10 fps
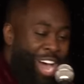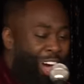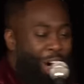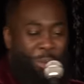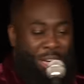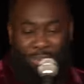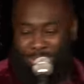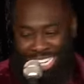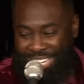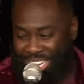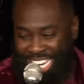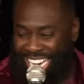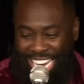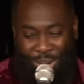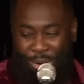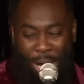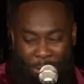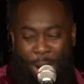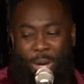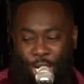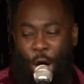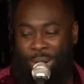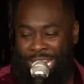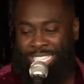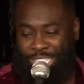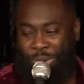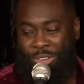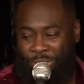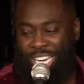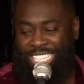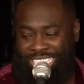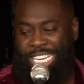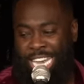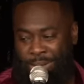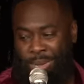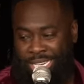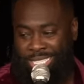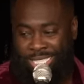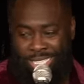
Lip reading: I can't wait for him to leave again. I'm gonna go in there and see what the fuck is in there, blood.